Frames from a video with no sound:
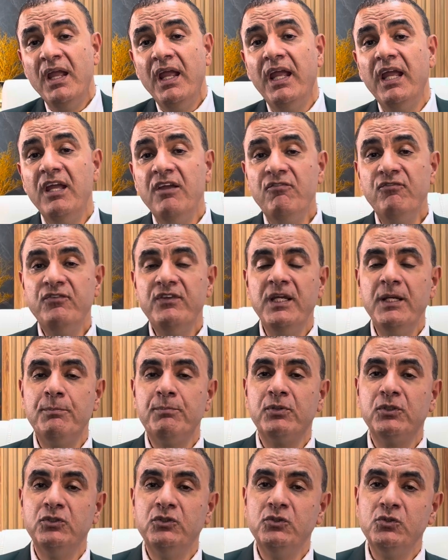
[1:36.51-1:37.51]
If they
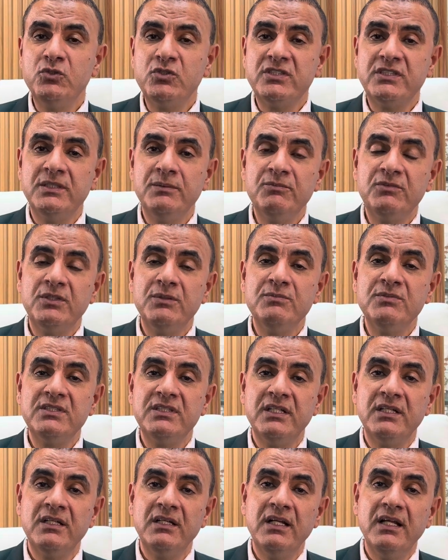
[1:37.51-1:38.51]
produce symptoms,
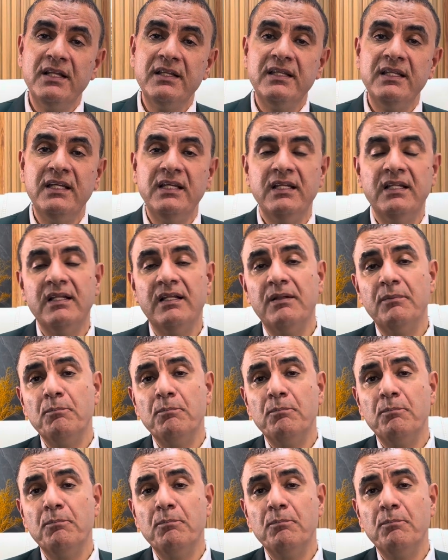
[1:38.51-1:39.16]
then the